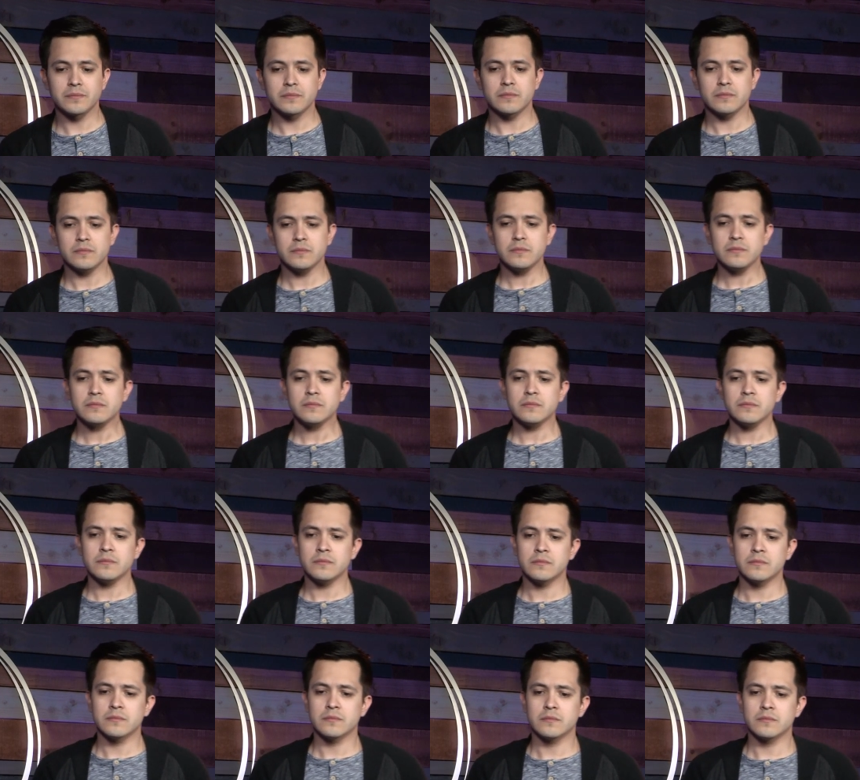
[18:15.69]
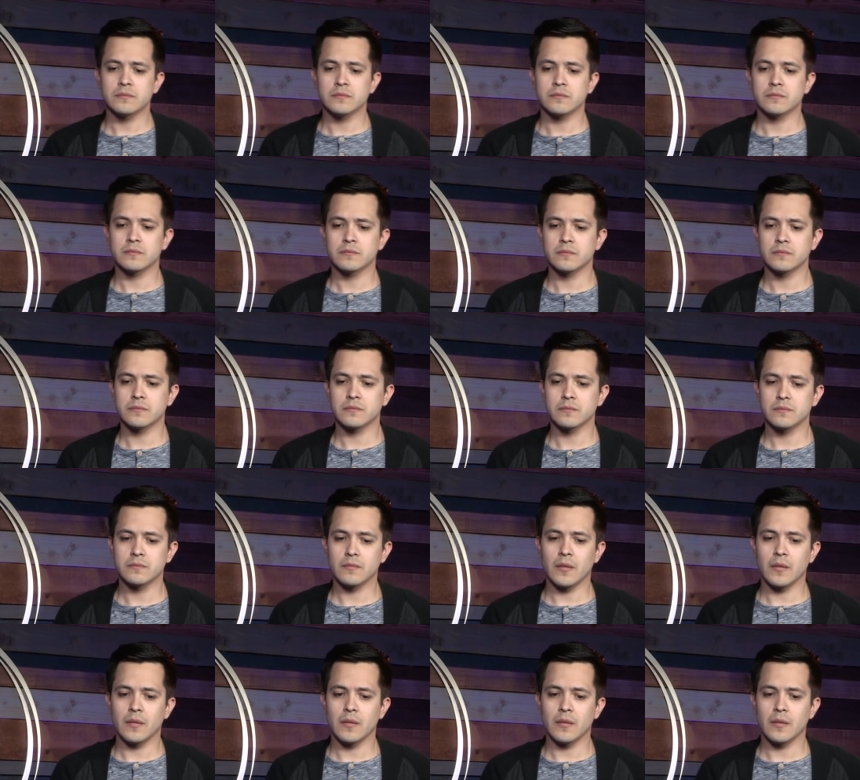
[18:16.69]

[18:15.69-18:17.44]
No one is speaking in this clip.